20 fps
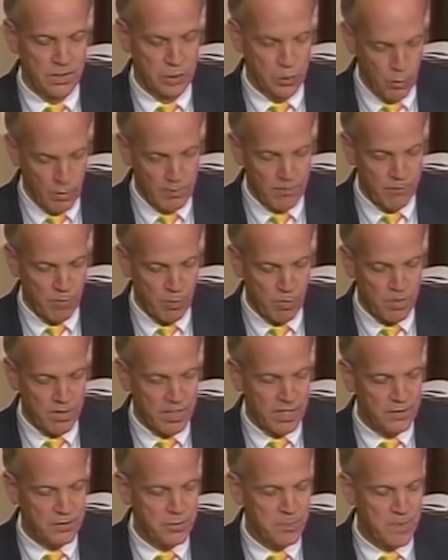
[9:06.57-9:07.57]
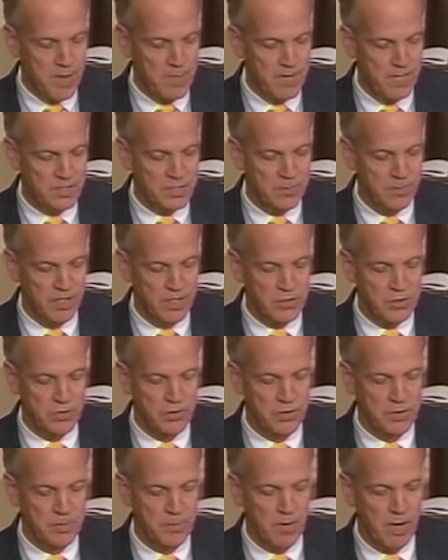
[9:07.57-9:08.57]
Going forward, I'll do my best to make sure
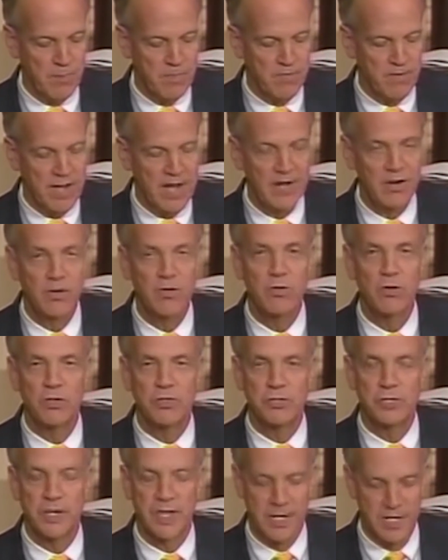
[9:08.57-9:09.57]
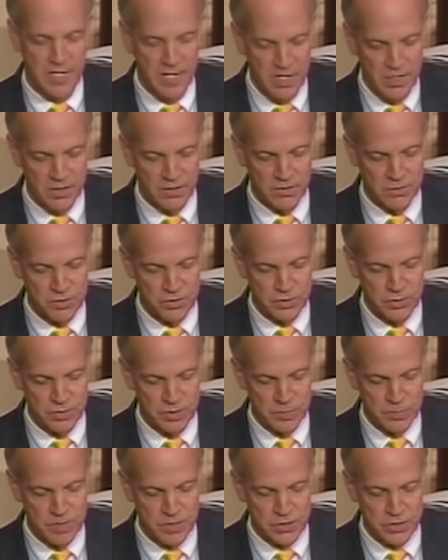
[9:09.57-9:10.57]
that the Department of Agriculture adheres to
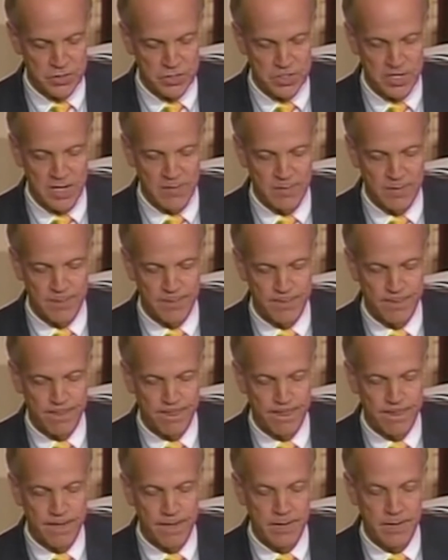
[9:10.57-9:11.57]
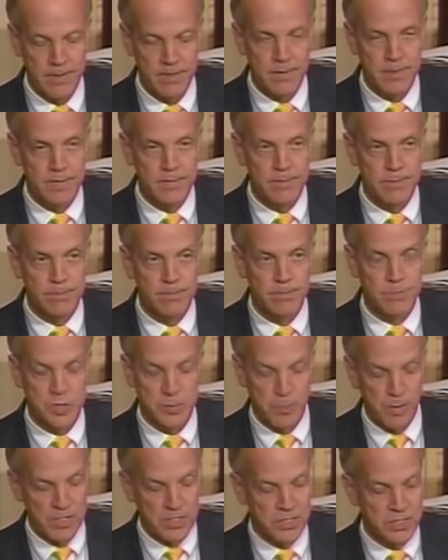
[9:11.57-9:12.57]
its mission statement."
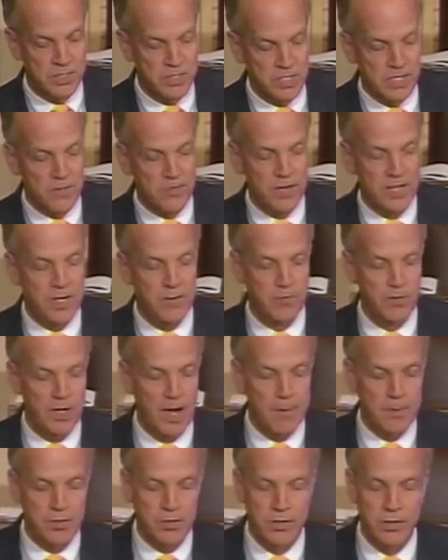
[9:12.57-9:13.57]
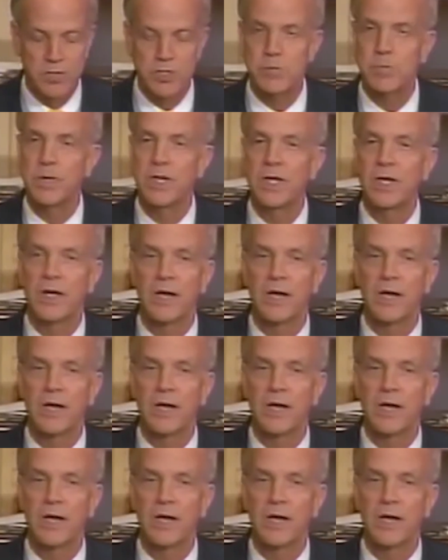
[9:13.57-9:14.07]
Mr. President, thank you for the opportunity to speak.